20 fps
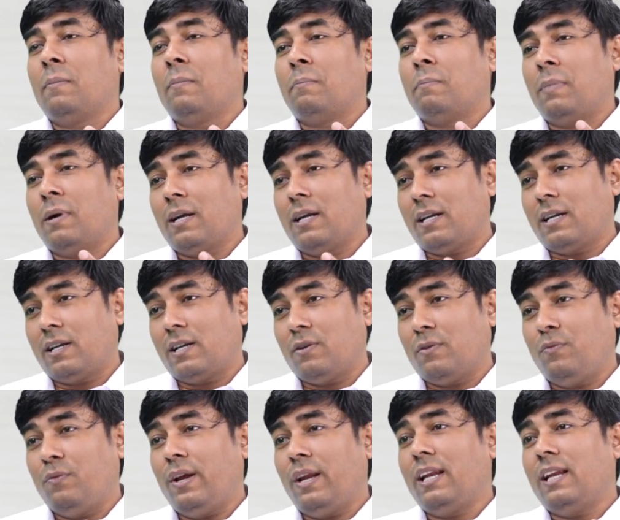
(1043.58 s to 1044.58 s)
But
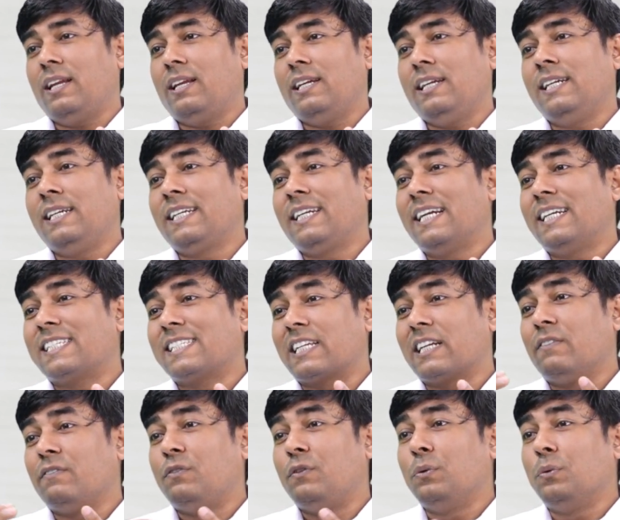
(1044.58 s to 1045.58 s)
when it gets
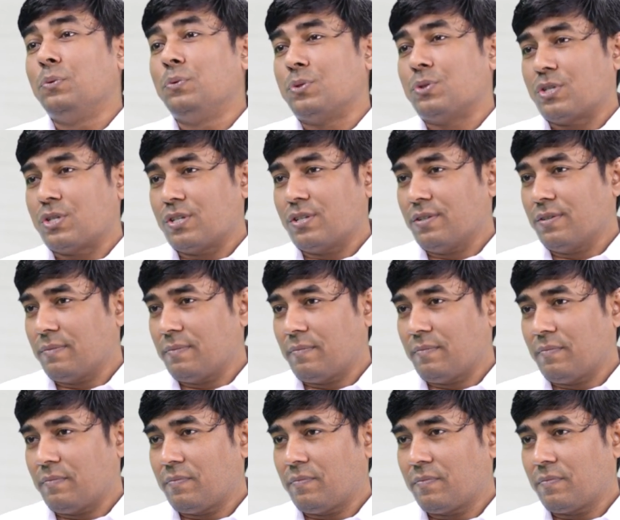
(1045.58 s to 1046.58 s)
confused,
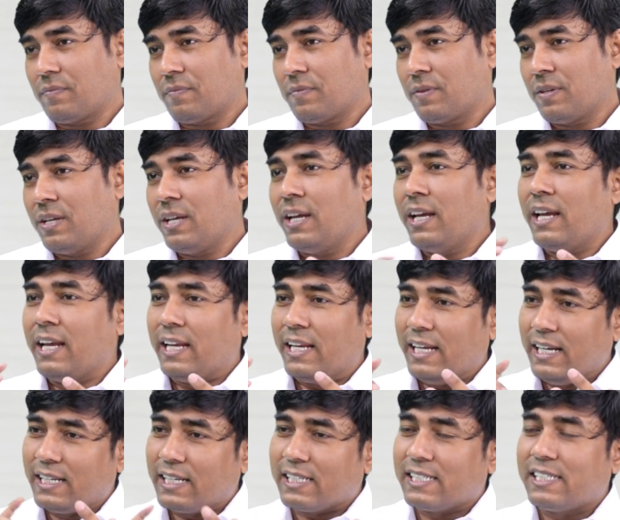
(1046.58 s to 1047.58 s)

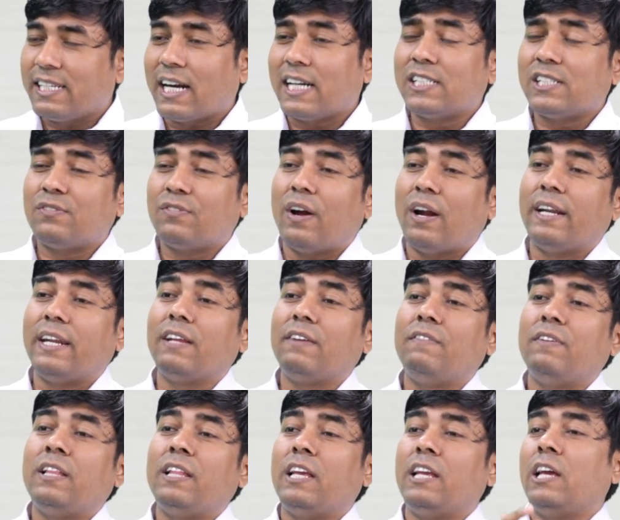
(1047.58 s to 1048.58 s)
it starts fighting
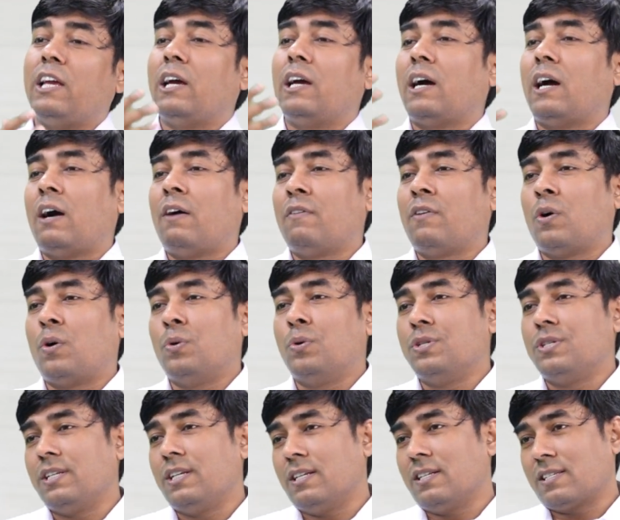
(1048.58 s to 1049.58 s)
with our
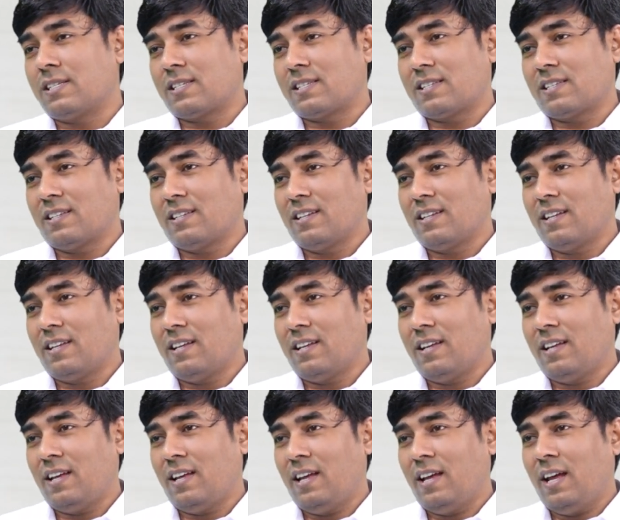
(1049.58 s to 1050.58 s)
own cells.
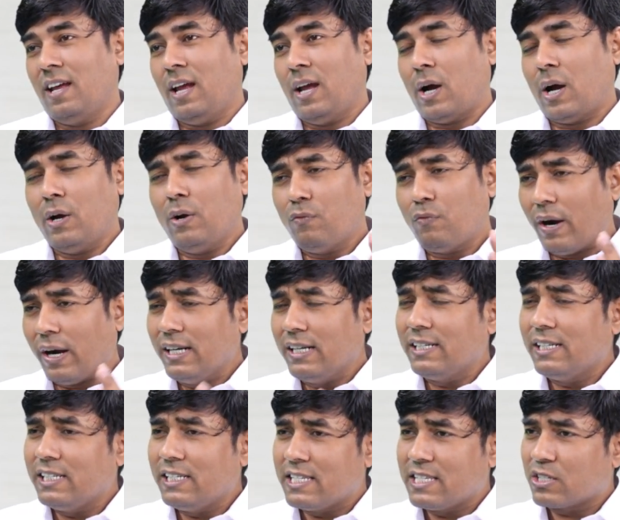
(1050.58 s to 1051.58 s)
And why
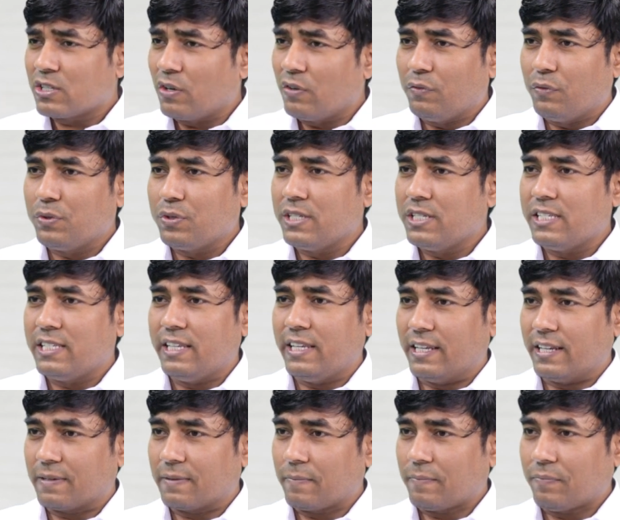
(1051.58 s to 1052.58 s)
this confusion is
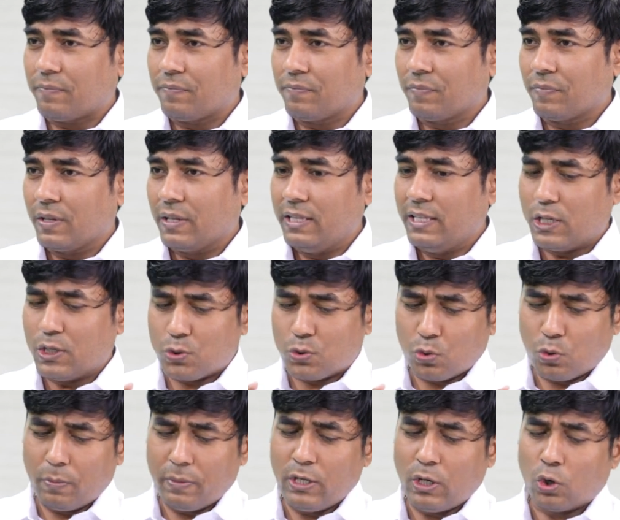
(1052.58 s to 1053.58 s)
there? There are
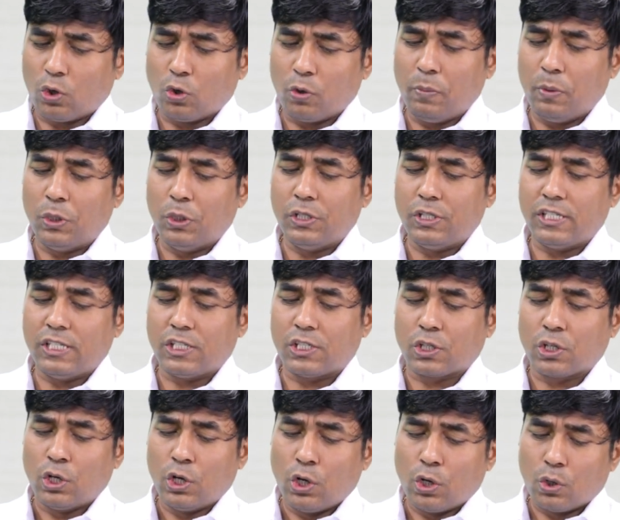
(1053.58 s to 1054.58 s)
so many autoimmune
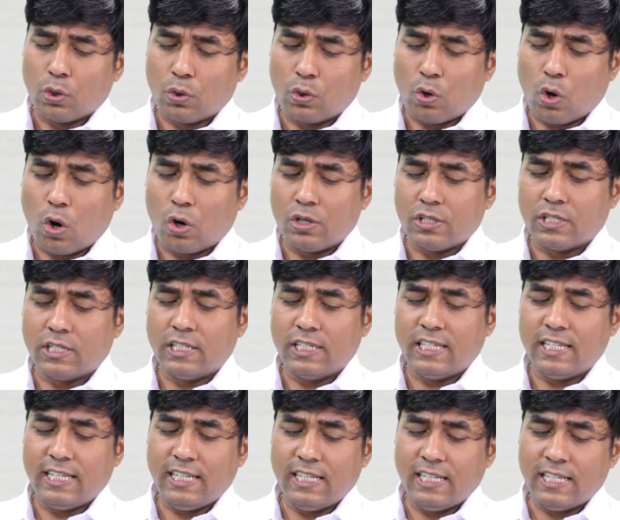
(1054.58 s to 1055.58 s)
diseases, Crohn's
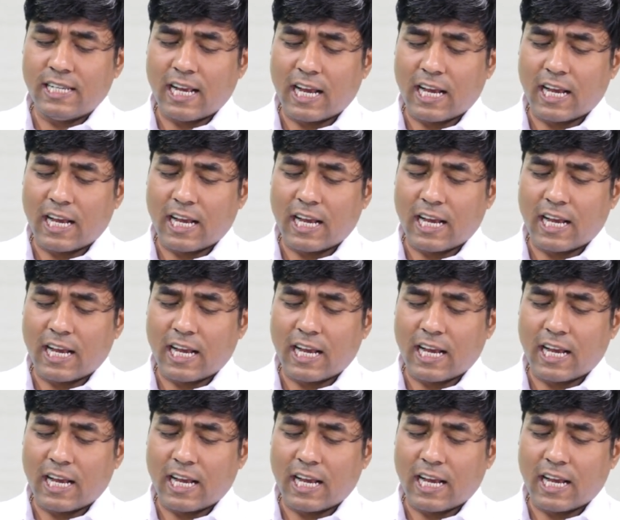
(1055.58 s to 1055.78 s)
disease,